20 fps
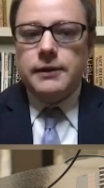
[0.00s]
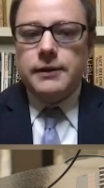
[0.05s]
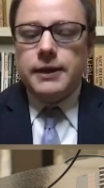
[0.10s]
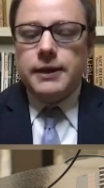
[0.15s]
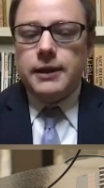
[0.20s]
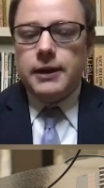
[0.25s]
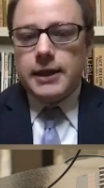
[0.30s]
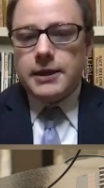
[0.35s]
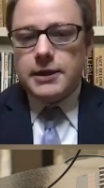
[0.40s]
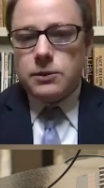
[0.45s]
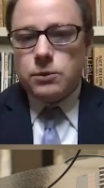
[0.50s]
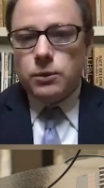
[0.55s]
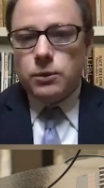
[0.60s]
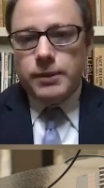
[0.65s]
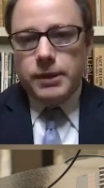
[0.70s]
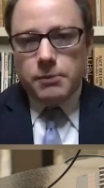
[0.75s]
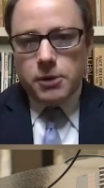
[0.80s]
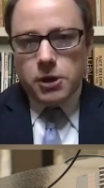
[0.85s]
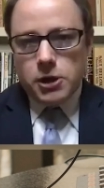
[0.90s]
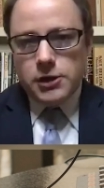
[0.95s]
The election will
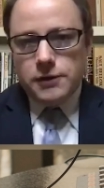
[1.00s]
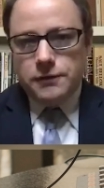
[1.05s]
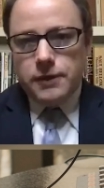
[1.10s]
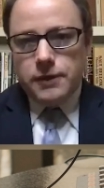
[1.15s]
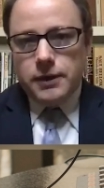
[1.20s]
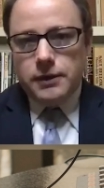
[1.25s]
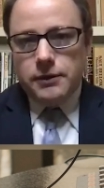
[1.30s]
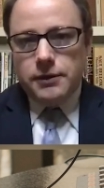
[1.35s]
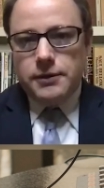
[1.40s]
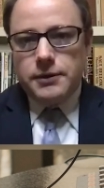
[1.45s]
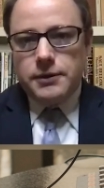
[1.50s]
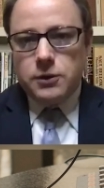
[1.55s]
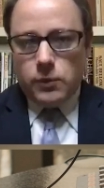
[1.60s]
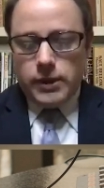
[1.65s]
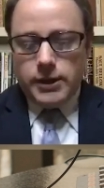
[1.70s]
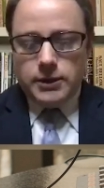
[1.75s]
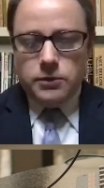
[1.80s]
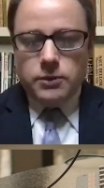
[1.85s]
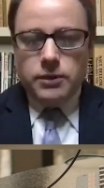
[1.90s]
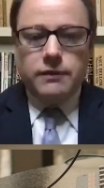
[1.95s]
be March 5th,
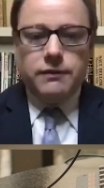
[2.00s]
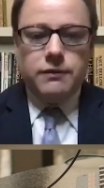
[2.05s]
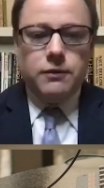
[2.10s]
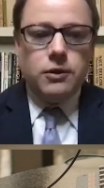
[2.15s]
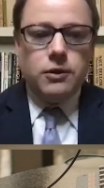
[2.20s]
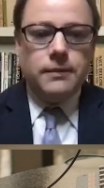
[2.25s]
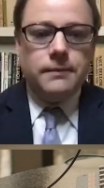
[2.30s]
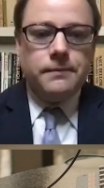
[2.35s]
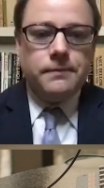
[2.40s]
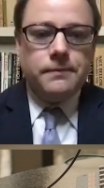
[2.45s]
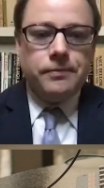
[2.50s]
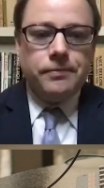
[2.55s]
2024.